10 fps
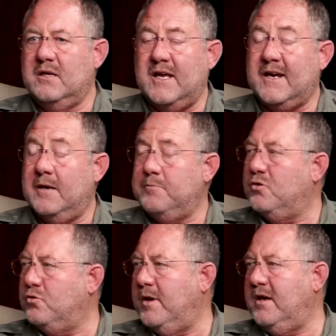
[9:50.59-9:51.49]
take up to
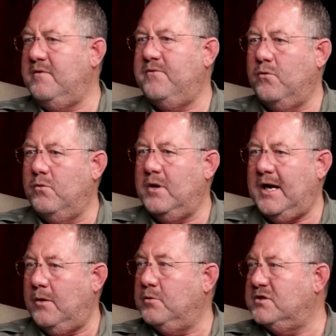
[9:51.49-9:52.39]
24
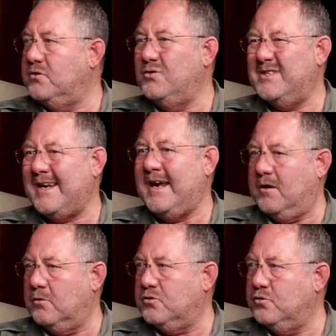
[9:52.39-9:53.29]
hours to
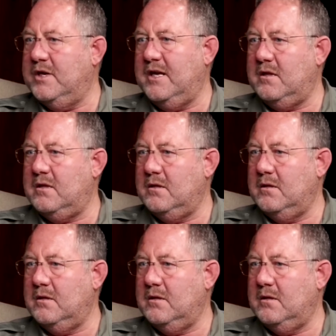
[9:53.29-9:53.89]
strangle to death.